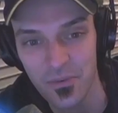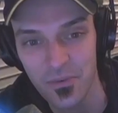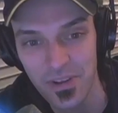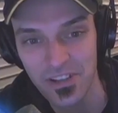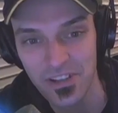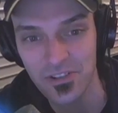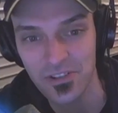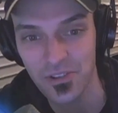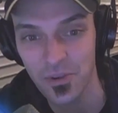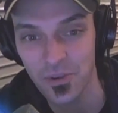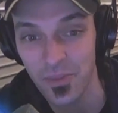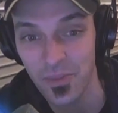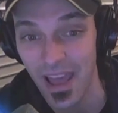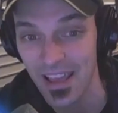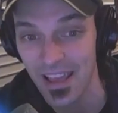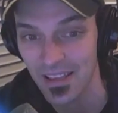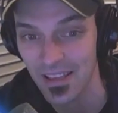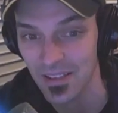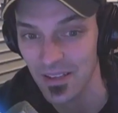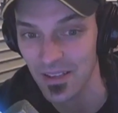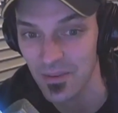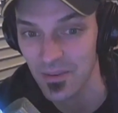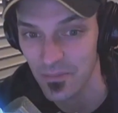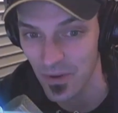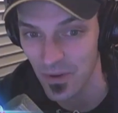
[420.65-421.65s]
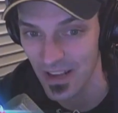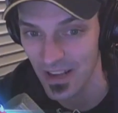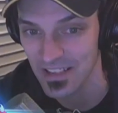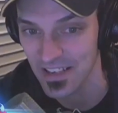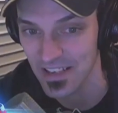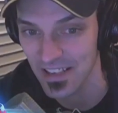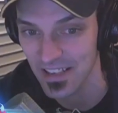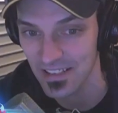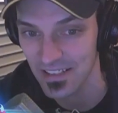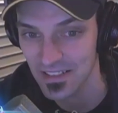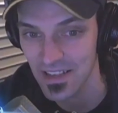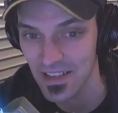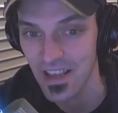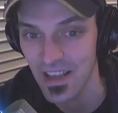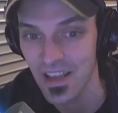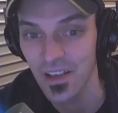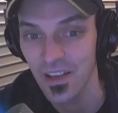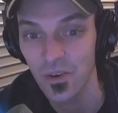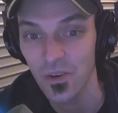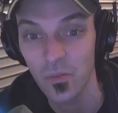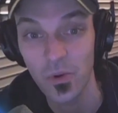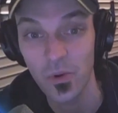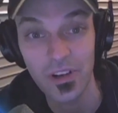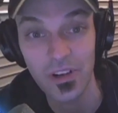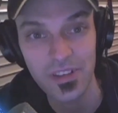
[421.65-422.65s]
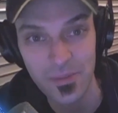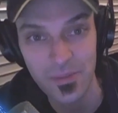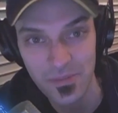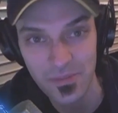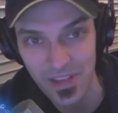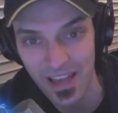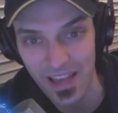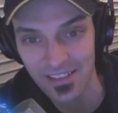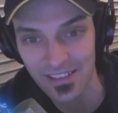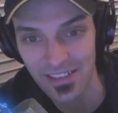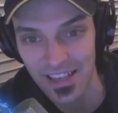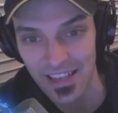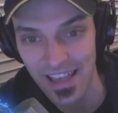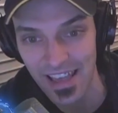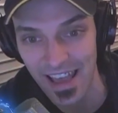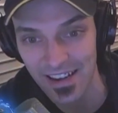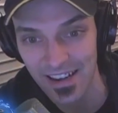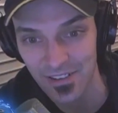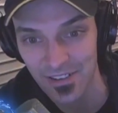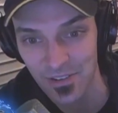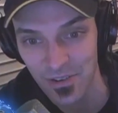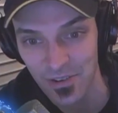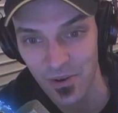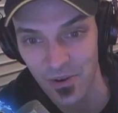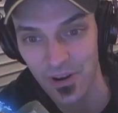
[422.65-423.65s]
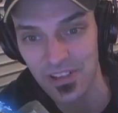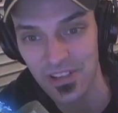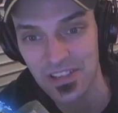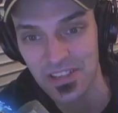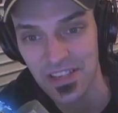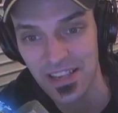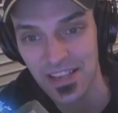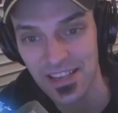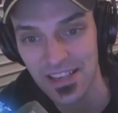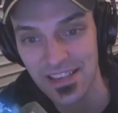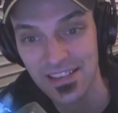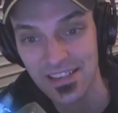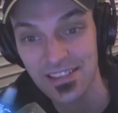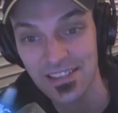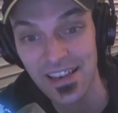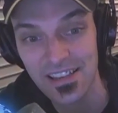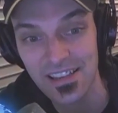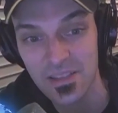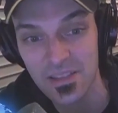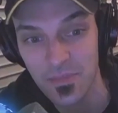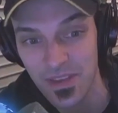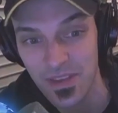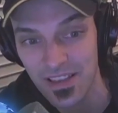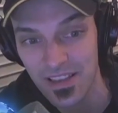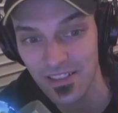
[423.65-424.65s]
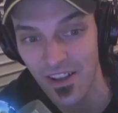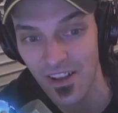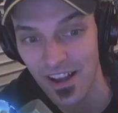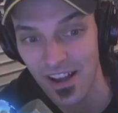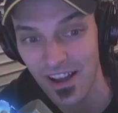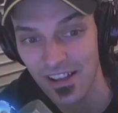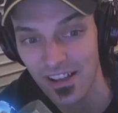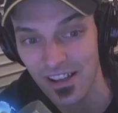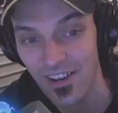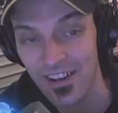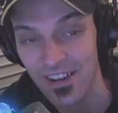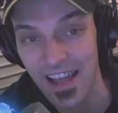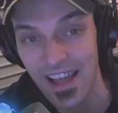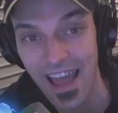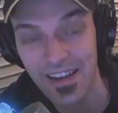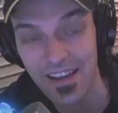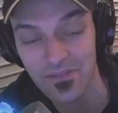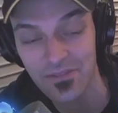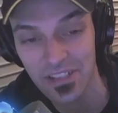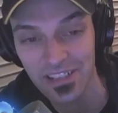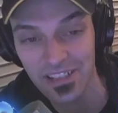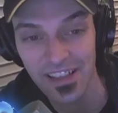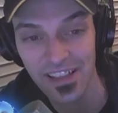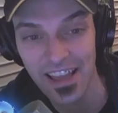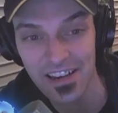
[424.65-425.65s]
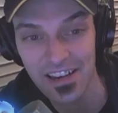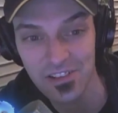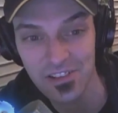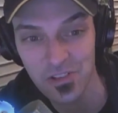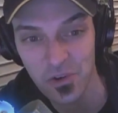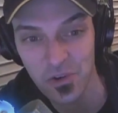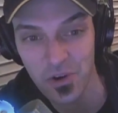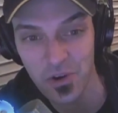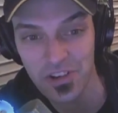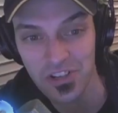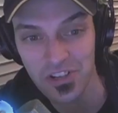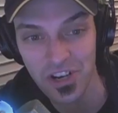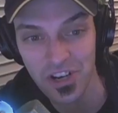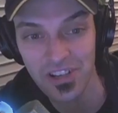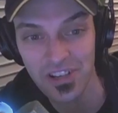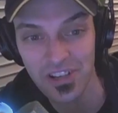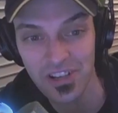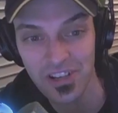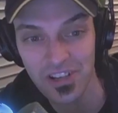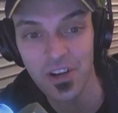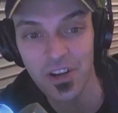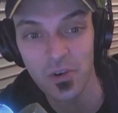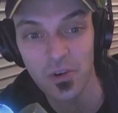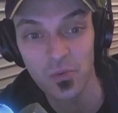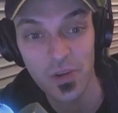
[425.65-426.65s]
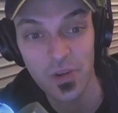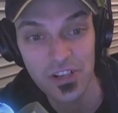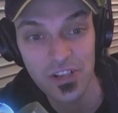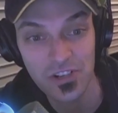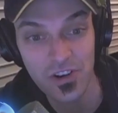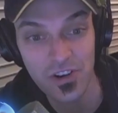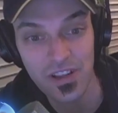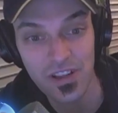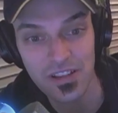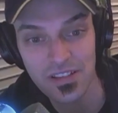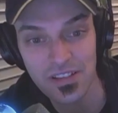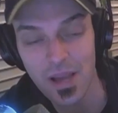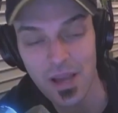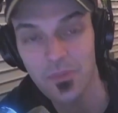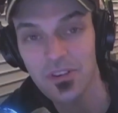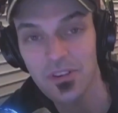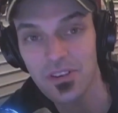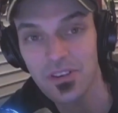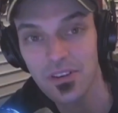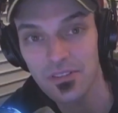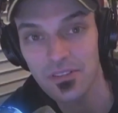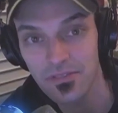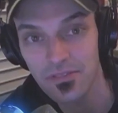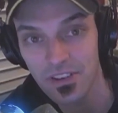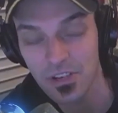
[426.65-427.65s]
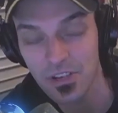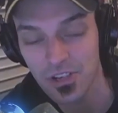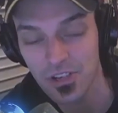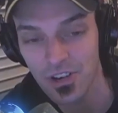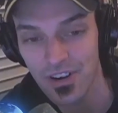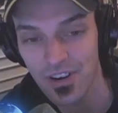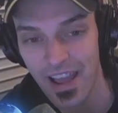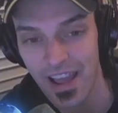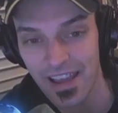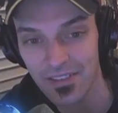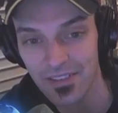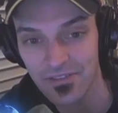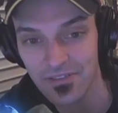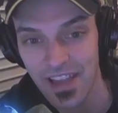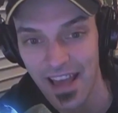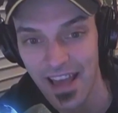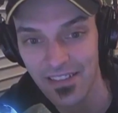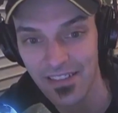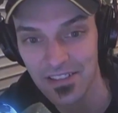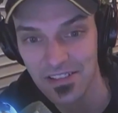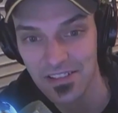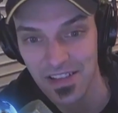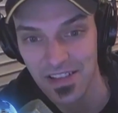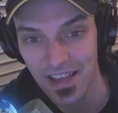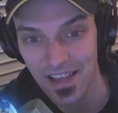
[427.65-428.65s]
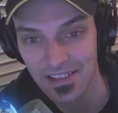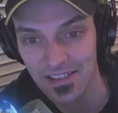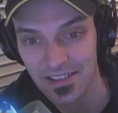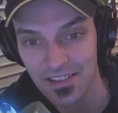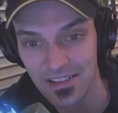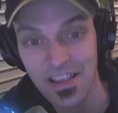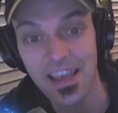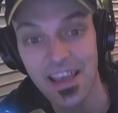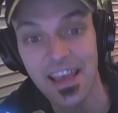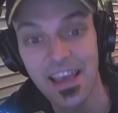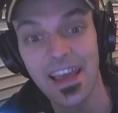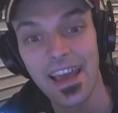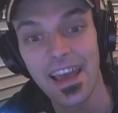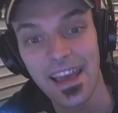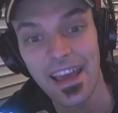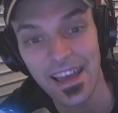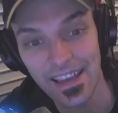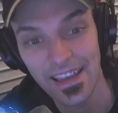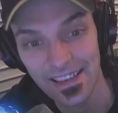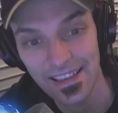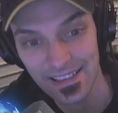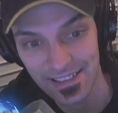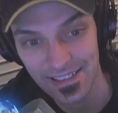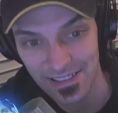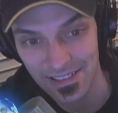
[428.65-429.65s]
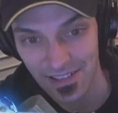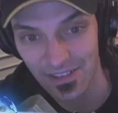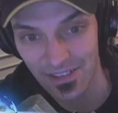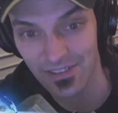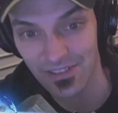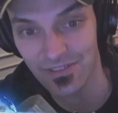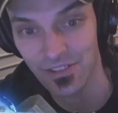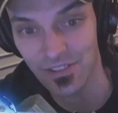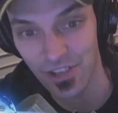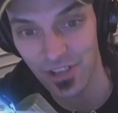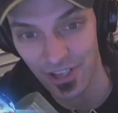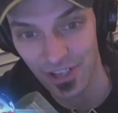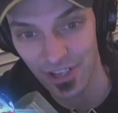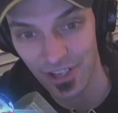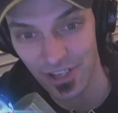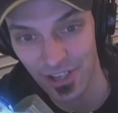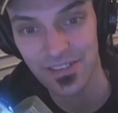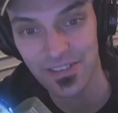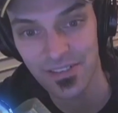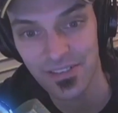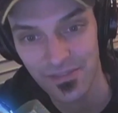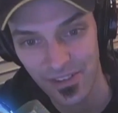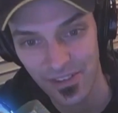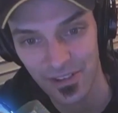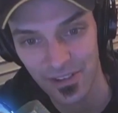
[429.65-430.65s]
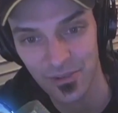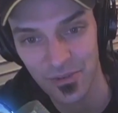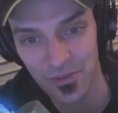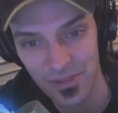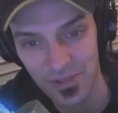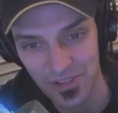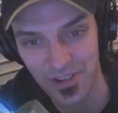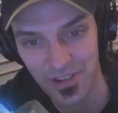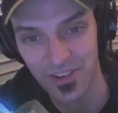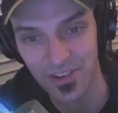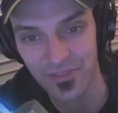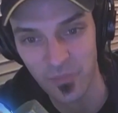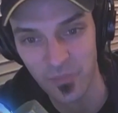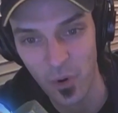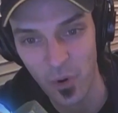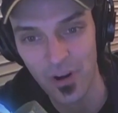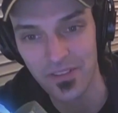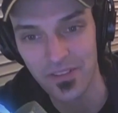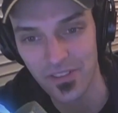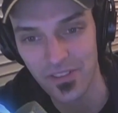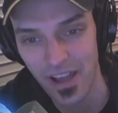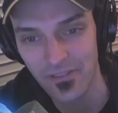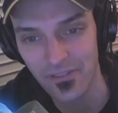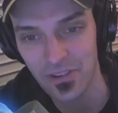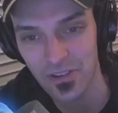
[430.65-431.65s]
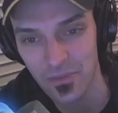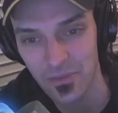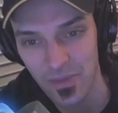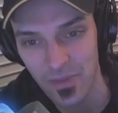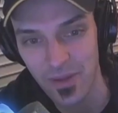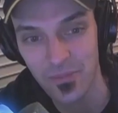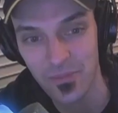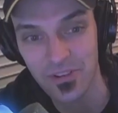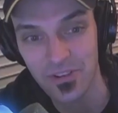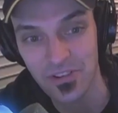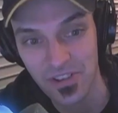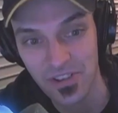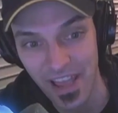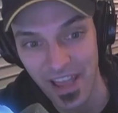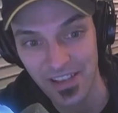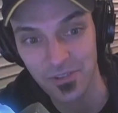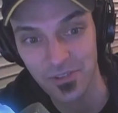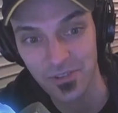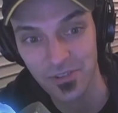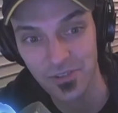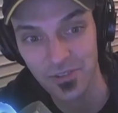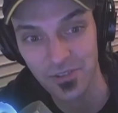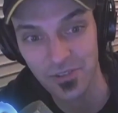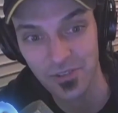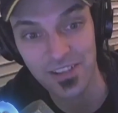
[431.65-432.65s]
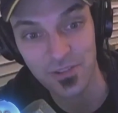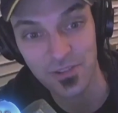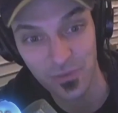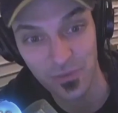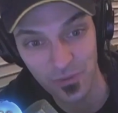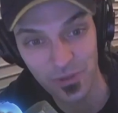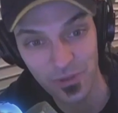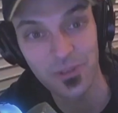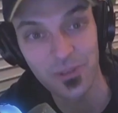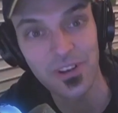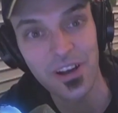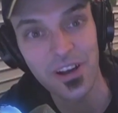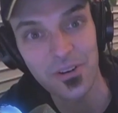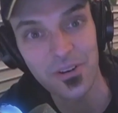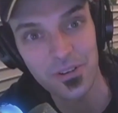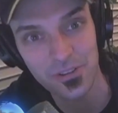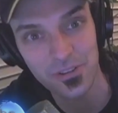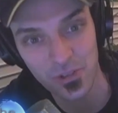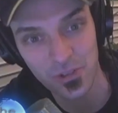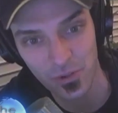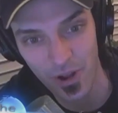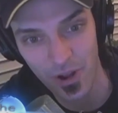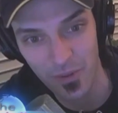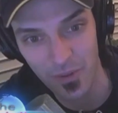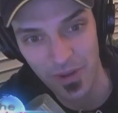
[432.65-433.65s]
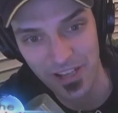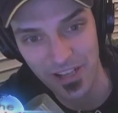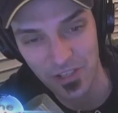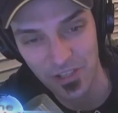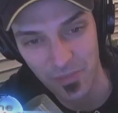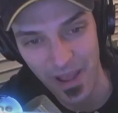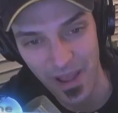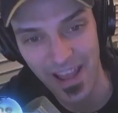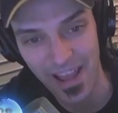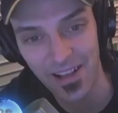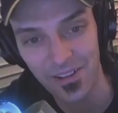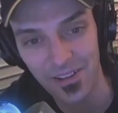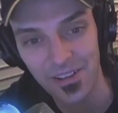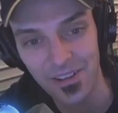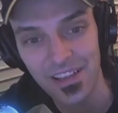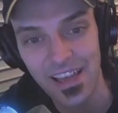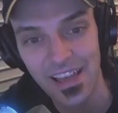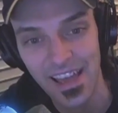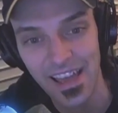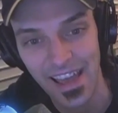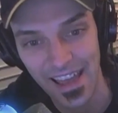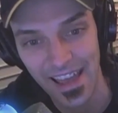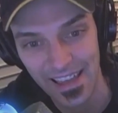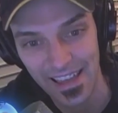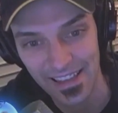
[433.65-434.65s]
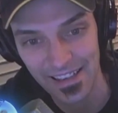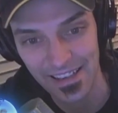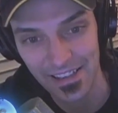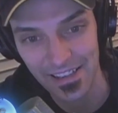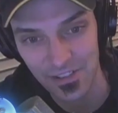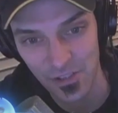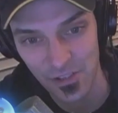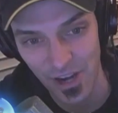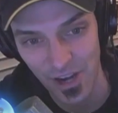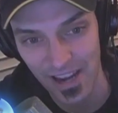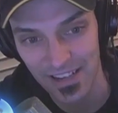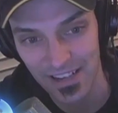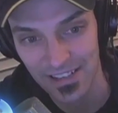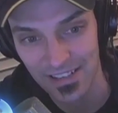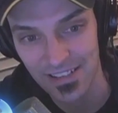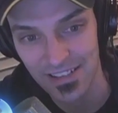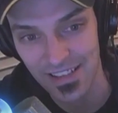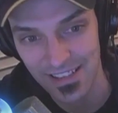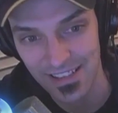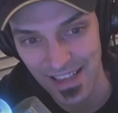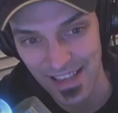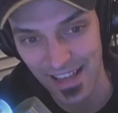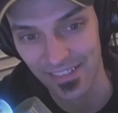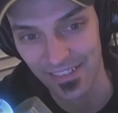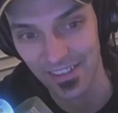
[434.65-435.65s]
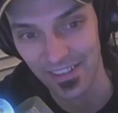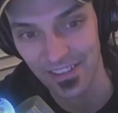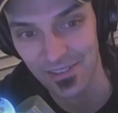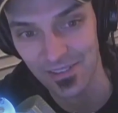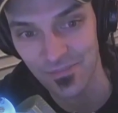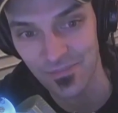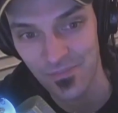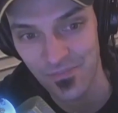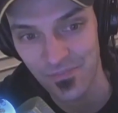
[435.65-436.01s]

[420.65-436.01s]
Regional Bank Presidents William Dudley out of New York City, Dennis P. Lockhart out of Atlanta, Georgia, Richard W. Fisher out of Dallas, Texas, and current Federal Reserve Board of Governor members Daniel K. Tarullo, Jerome H. Powell, and Janet Yellen.